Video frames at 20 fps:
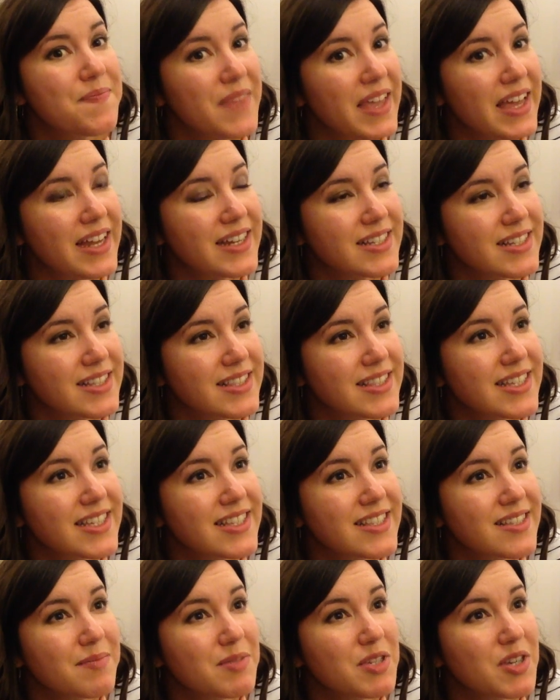and to see
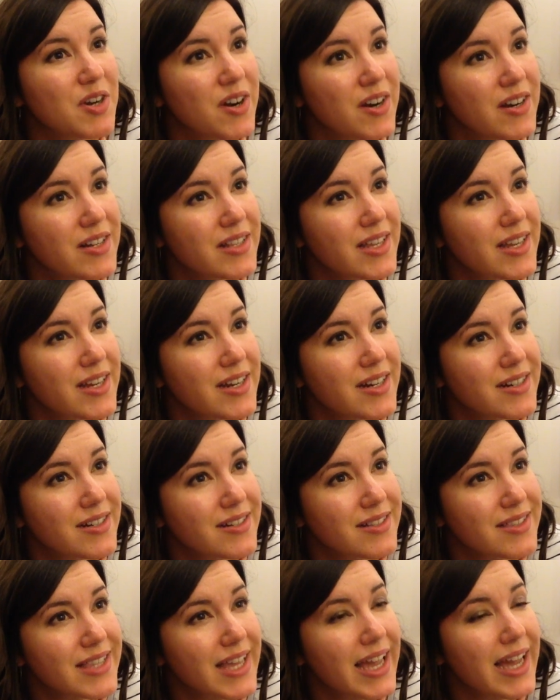some yarn there,
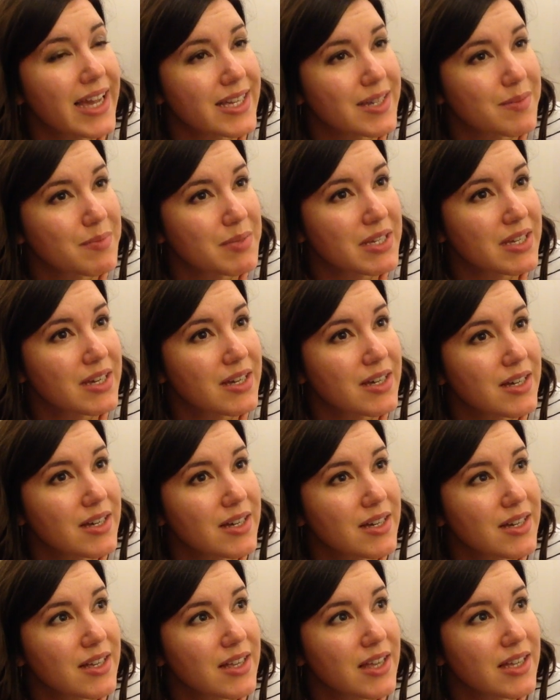that could be
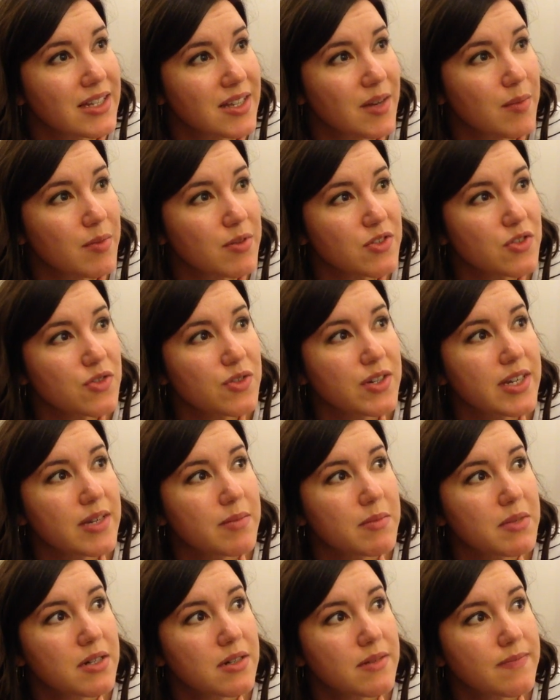a double
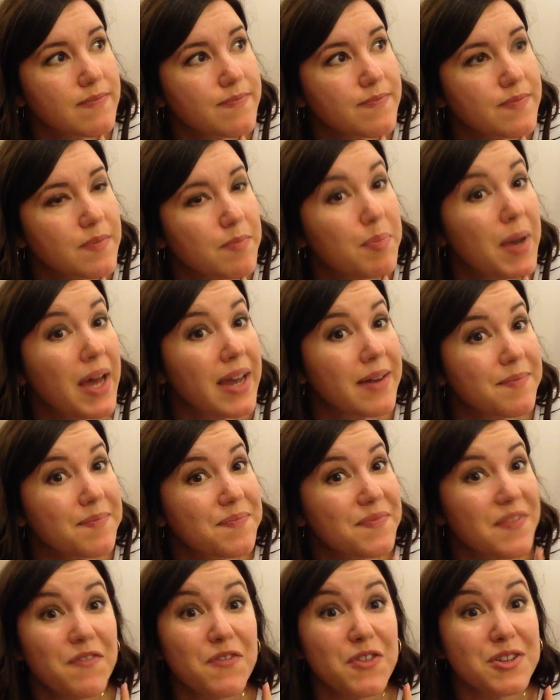dream. But
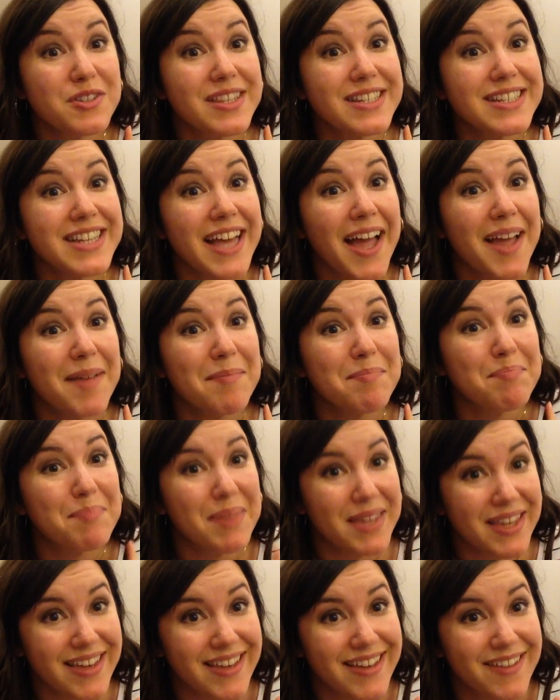for the time
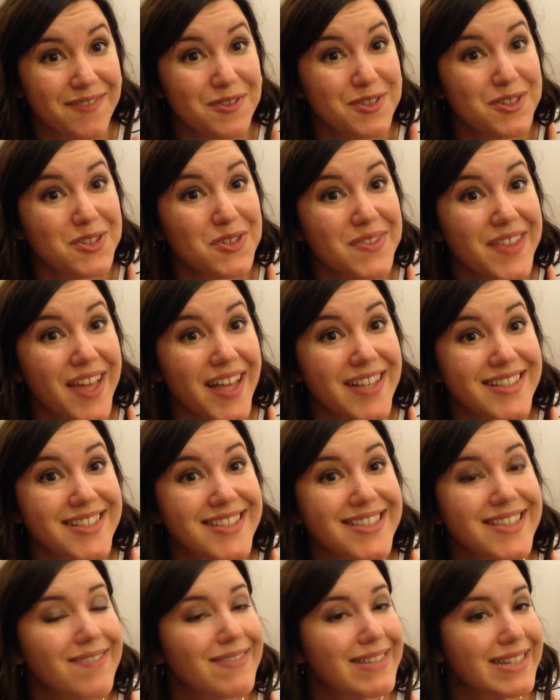being, for
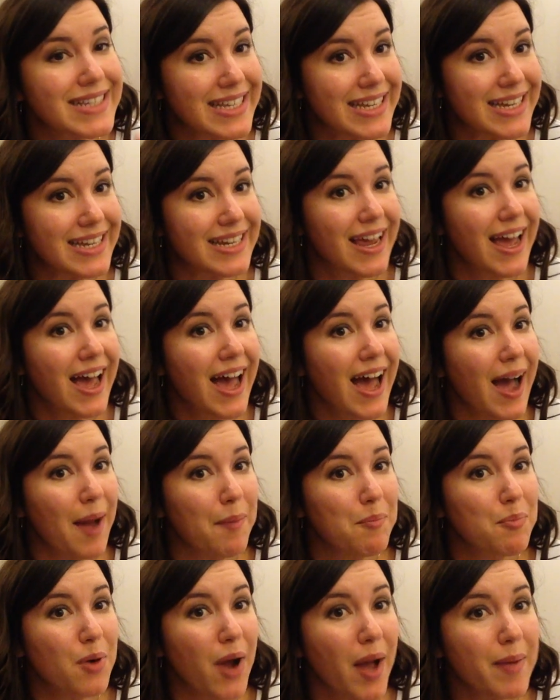2017,
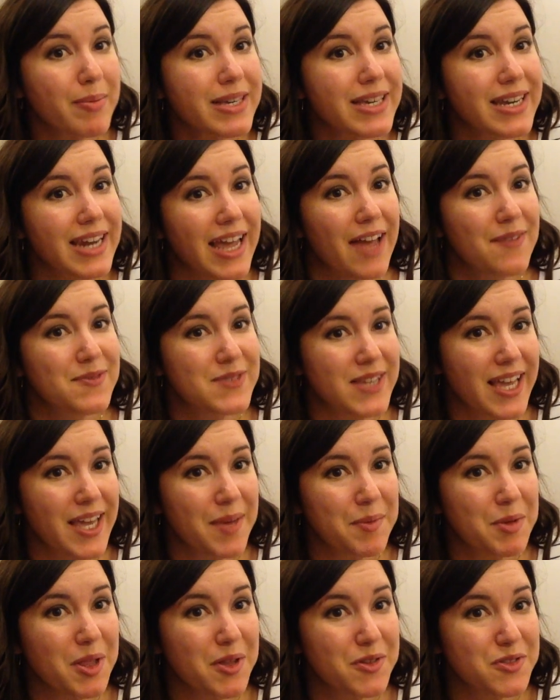I'm probably going to have to
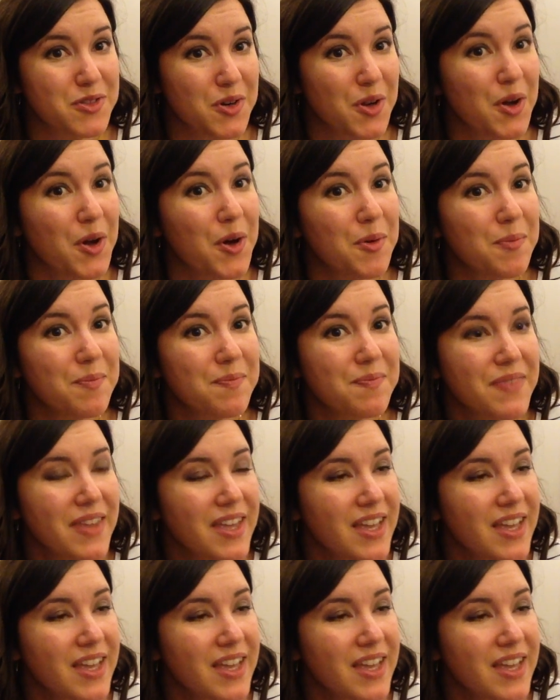aim closer to home.